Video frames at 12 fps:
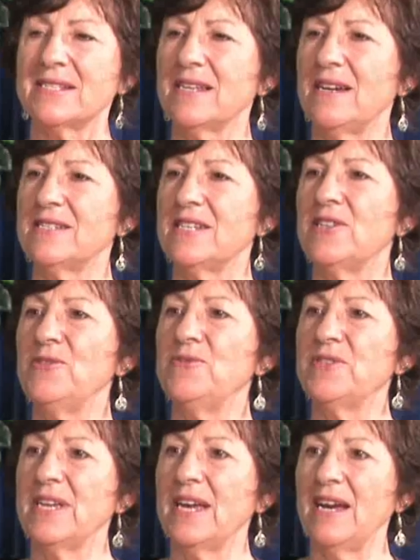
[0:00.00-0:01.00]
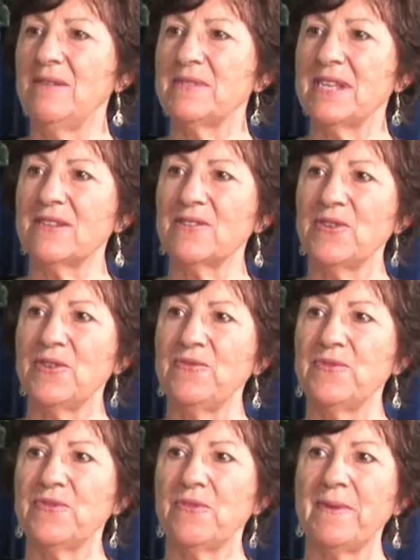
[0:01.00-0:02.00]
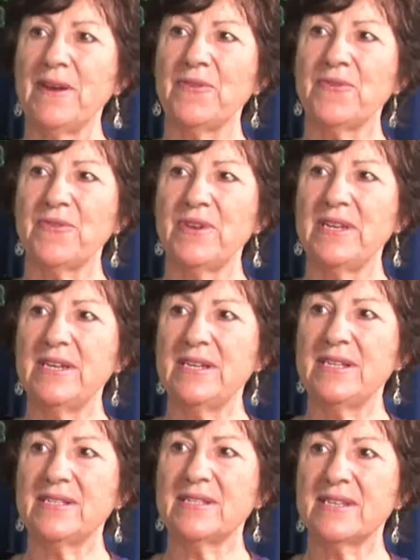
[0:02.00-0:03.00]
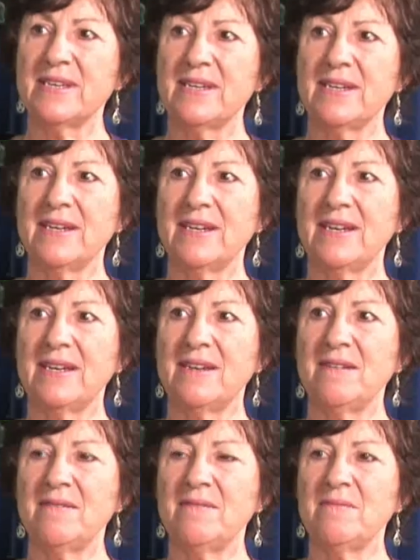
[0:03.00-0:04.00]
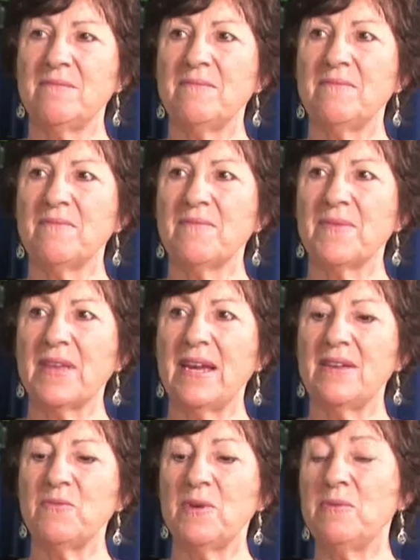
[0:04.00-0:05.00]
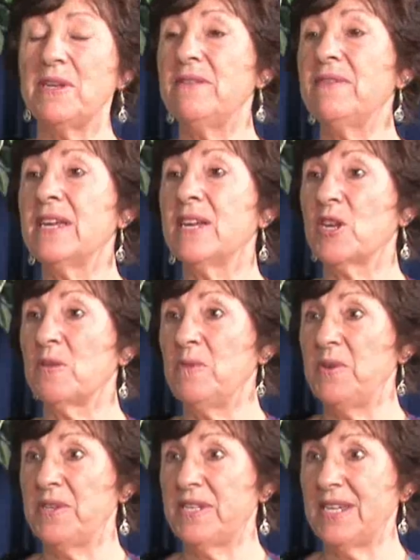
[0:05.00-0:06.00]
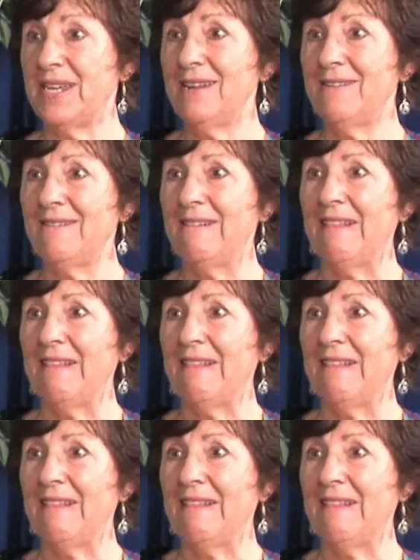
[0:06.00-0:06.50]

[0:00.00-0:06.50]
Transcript: started losing it. I was out of the office for about three years, um, and we were living in community.